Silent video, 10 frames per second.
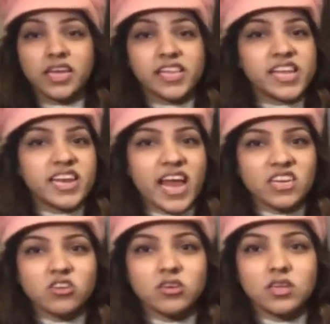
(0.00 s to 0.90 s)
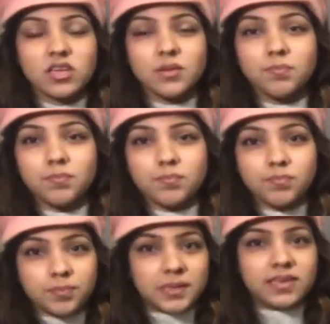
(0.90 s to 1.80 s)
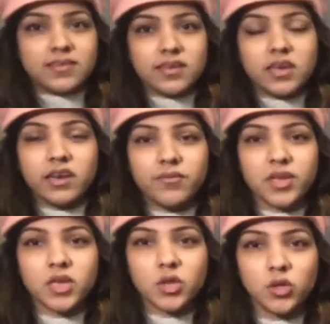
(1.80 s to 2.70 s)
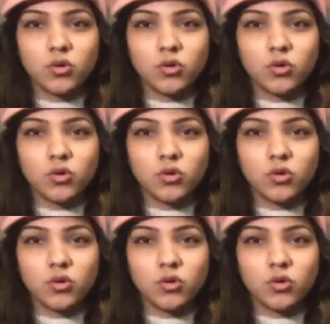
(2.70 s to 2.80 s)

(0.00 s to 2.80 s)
international person living in